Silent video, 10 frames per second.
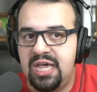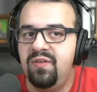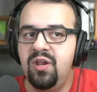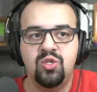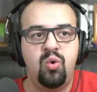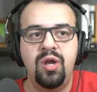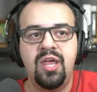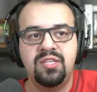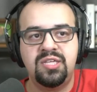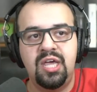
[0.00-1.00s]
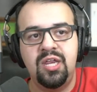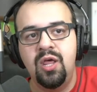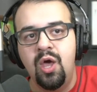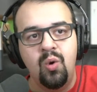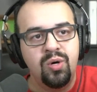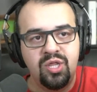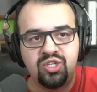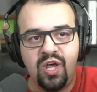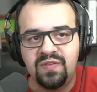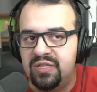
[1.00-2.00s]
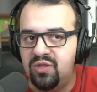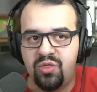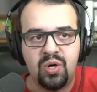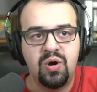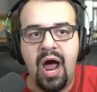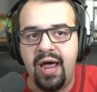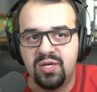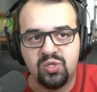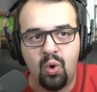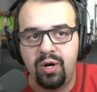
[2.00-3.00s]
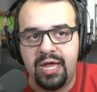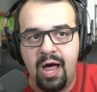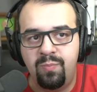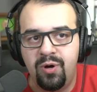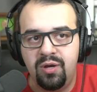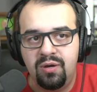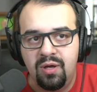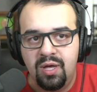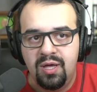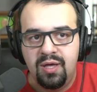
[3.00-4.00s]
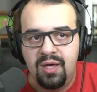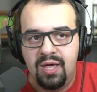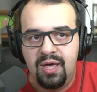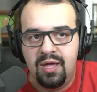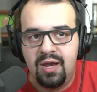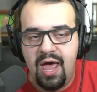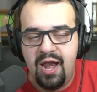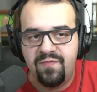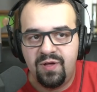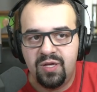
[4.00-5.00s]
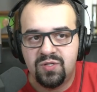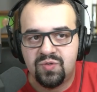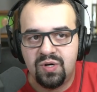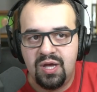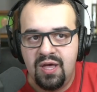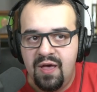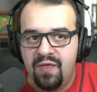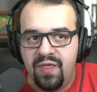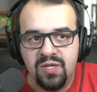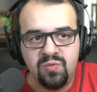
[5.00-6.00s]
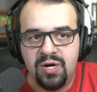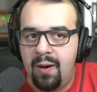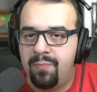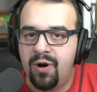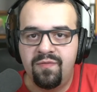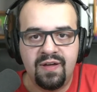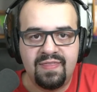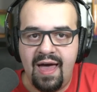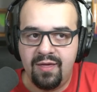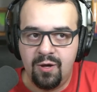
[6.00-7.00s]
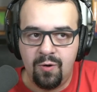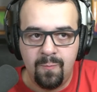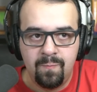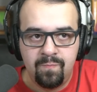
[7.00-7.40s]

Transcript: Even in 2018, when the Chiefs had the 3rd highest scoring output in NFL history, things were not perfect that year.